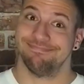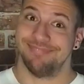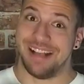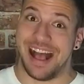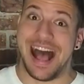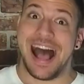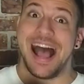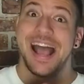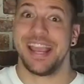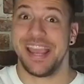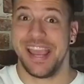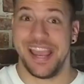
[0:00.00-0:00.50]

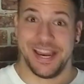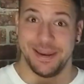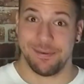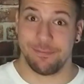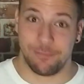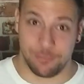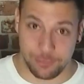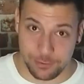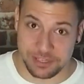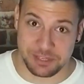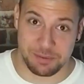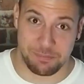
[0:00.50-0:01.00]
I hate him
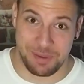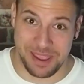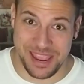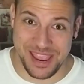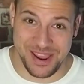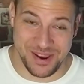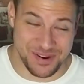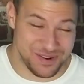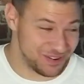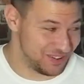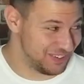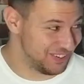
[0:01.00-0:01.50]
for his
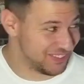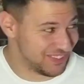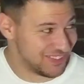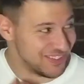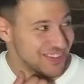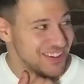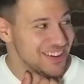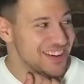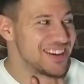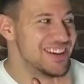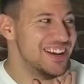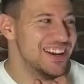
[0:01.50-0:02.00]
appearance.